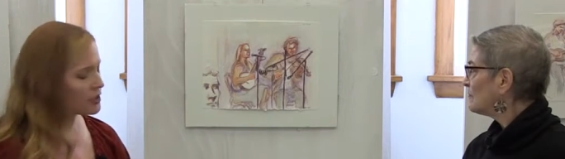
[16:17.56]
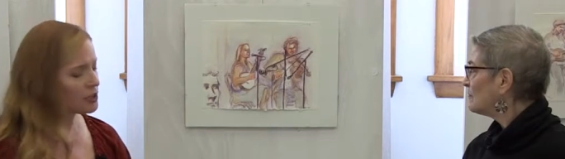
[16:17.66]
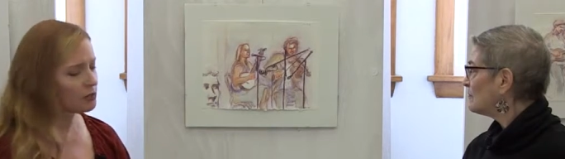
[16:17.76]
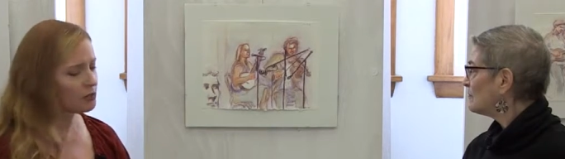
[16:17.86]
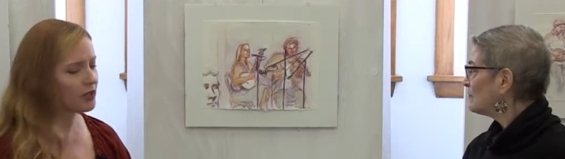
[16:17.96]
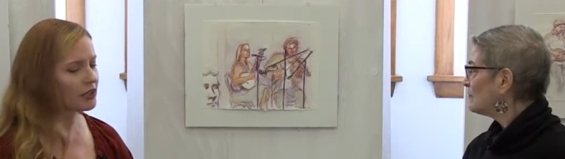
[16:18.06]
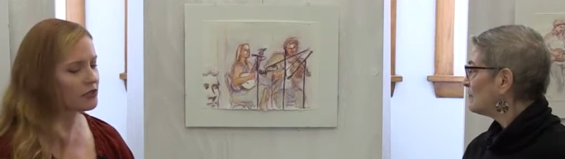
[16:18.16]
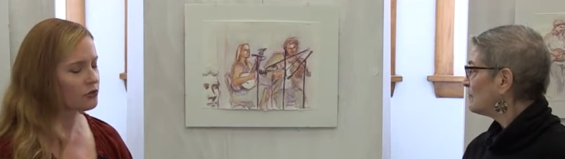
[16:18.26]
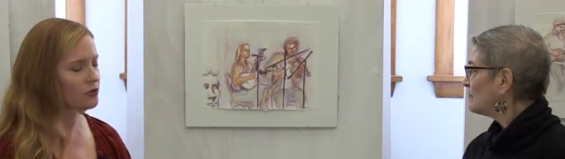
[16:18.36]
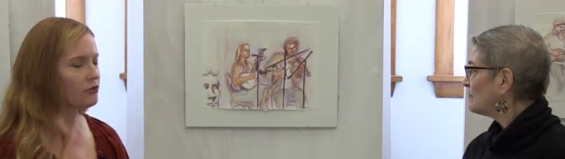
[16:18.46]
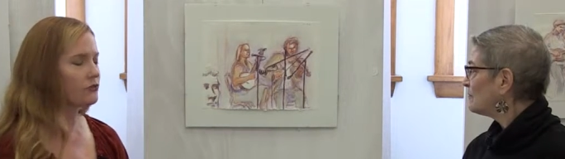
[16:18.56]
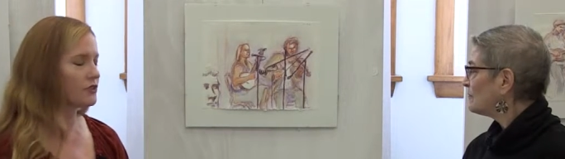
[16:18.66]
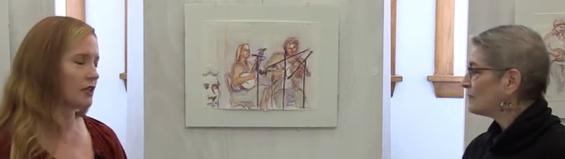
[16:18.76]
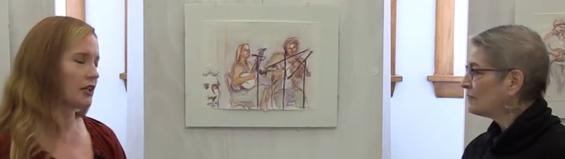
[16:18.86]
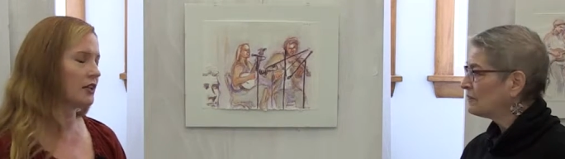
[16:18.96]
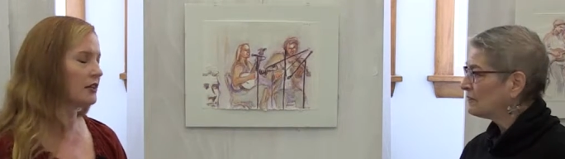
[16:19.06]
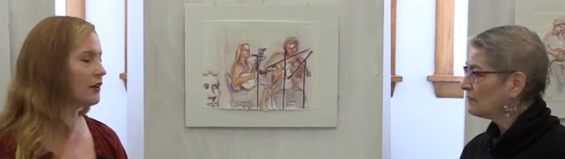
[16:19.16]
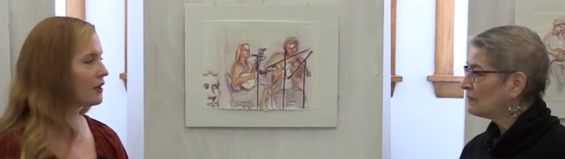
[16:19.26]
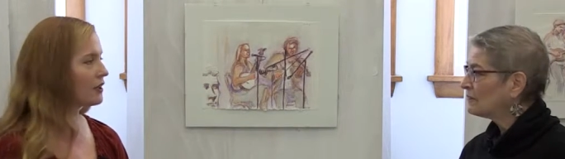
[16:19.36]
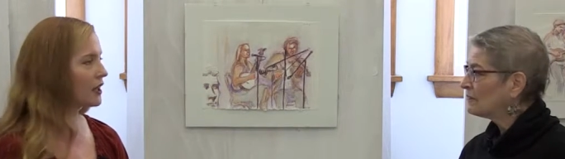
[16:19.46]
Speaker 1: and the blue I could sort of see. Now,
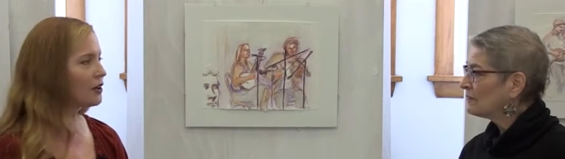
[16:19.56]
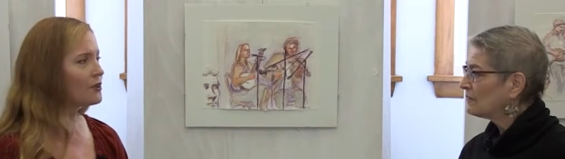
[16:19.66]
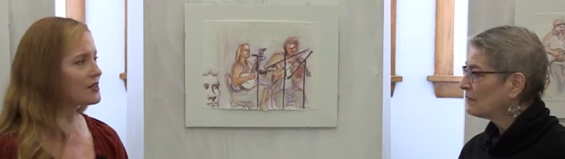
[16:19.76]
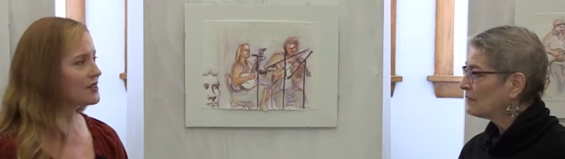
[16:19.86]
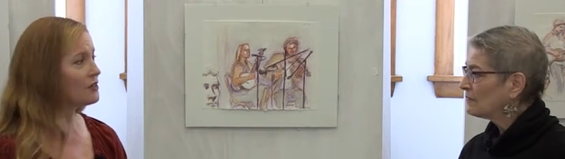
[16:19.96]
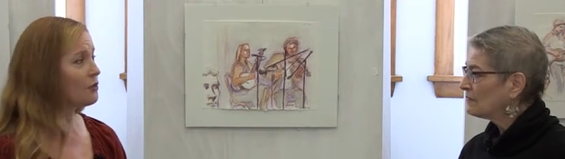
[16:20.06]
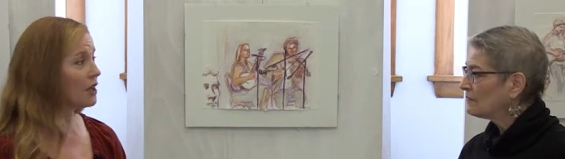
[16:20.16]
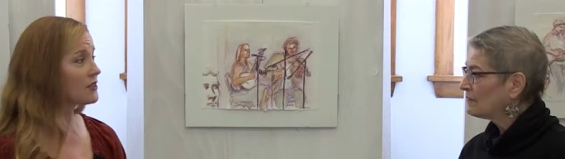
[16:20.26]
I can't always see well.